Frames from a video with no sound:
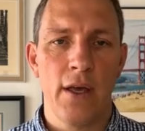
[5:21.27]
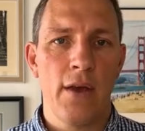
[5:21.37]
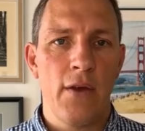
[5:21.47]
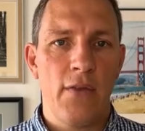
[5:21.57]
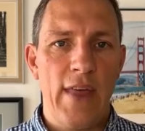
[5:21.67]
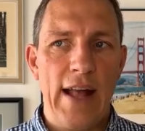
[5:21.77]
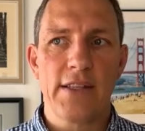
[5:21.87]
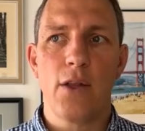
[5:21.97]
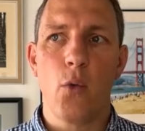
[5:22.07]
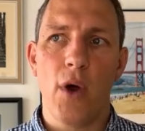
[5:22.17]
That's
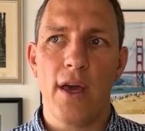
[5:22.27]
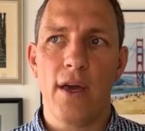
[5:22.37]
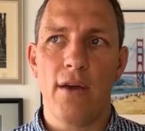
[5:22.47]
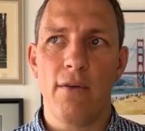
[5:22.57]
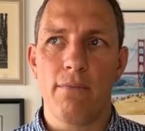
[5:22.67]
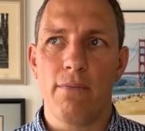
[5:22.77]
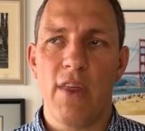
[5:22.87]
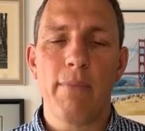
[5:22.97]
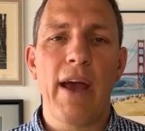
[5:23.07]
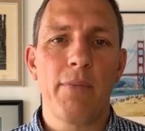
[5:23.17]
the way that
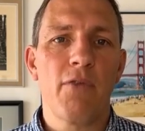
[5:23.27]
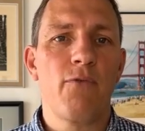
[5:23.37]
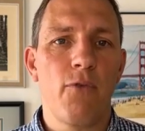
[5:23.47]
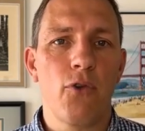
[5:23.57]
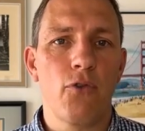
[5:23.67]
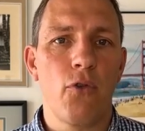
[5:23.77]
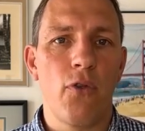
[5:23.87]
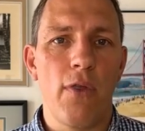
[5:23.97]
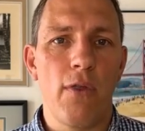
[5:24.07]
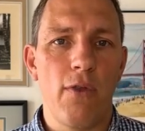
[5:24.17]
might be for you
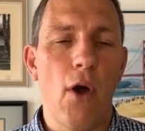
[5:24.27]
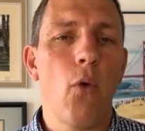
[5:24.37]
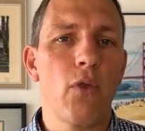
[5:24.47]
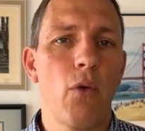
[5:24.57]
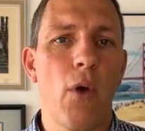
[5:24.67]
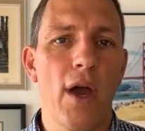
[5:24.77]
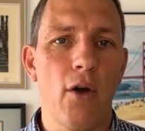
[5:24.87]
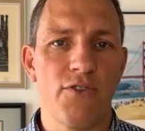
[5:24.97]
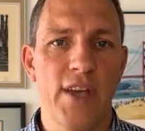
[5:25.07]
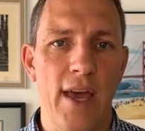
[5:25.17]
the only way of
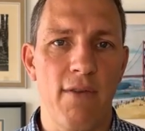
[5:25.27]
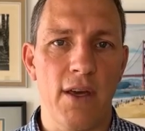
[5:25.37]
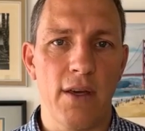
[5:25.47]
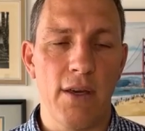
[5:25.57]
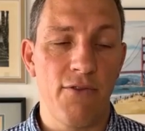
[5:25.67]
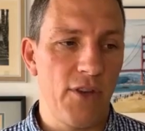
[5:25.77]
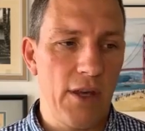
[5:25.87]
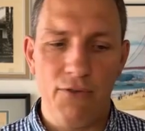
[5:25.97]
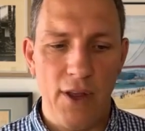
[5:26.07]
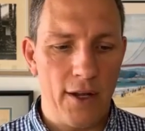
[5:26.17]
saving.
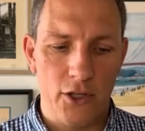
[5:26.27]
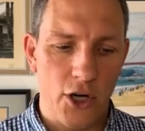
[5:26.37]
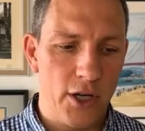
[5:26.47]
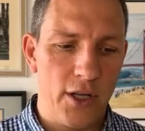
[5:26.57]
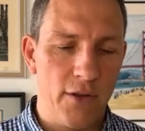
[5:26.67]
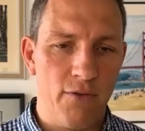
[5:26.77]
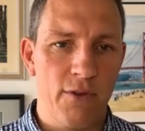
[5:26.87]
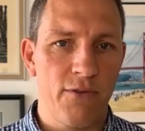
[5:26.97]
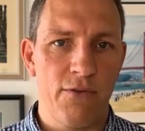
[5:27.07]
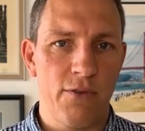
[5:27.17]
If the alternative
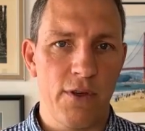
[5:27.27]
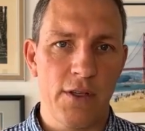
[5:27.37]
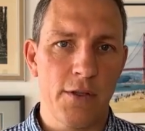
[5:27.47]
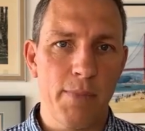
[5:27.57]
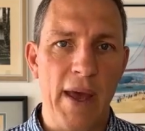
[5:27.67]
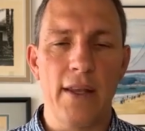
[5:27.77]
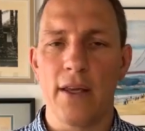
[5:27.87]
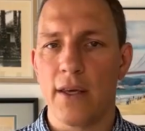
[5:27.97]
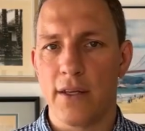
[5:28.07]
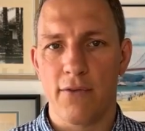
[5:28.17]
is
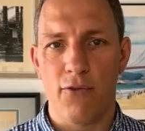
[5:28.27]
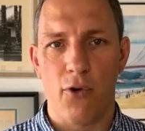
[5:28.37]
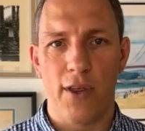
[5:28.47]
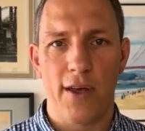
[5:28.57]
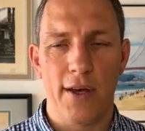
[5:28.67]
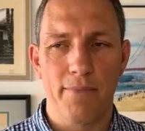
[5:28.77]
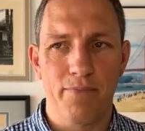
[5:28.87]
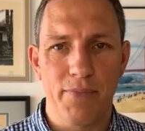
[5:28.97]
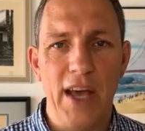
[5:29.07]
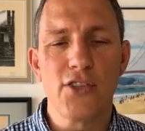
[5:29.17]
spending it for the
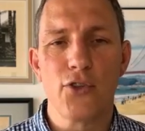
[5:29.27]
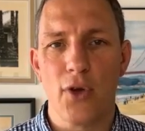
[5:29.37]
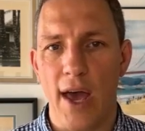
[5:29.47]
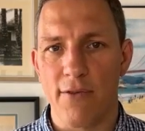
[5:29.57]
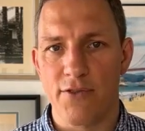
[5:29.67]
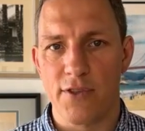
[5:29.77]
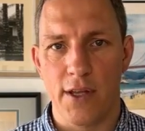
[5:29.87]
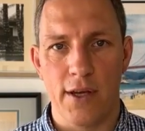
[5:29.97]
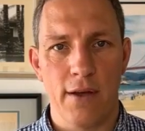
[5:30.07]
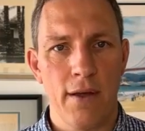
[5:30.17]
nice to haves,
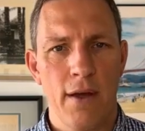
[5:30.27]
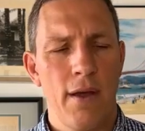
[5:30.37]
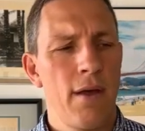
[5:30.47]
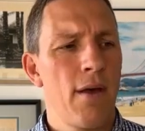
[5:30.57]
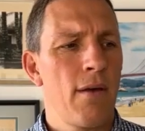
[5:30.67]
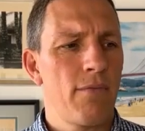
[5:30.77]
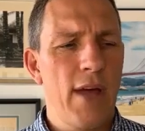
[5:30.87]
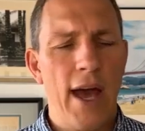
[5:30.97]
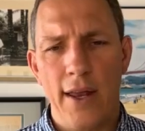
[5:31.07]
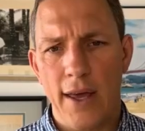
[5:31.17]
the
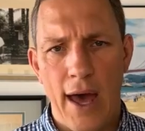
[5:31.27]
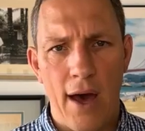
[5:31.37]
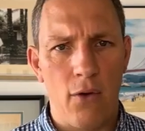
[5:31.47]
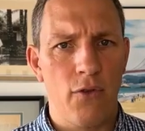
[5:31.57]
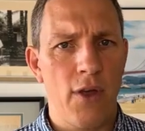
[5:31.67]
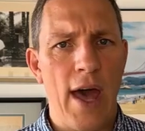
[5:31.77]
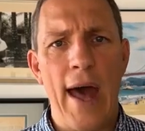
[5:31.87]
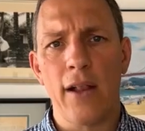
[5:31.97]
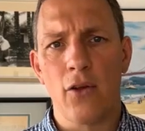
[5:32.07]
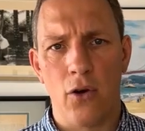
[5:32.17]
dining out, the
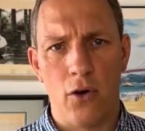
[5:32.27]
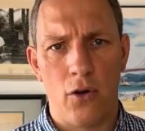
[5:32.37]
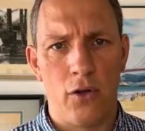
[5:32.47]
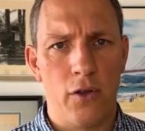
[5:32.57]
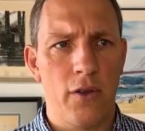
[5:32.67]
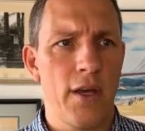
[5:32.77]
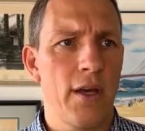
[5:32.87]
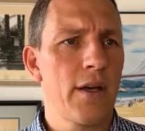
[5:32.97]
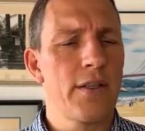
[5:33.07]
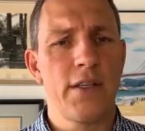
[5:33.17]
alcohol, the
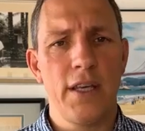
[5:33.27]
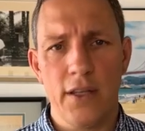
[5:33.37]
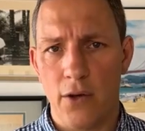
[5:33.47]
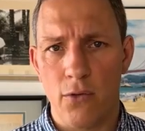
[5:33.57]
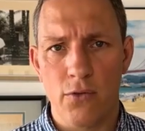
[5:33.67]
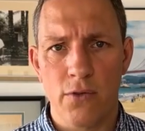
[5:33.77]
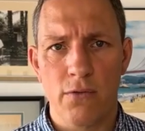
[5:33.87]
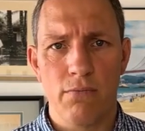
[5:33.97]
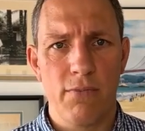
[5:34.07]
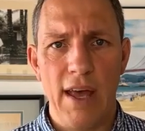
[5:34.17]

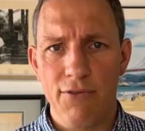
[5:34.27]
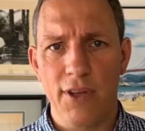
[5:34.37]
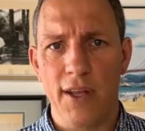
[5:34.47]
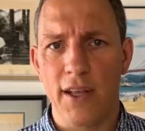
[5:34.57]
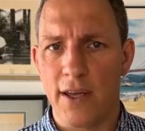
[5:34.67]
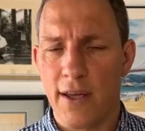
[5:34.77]
casinos, definitely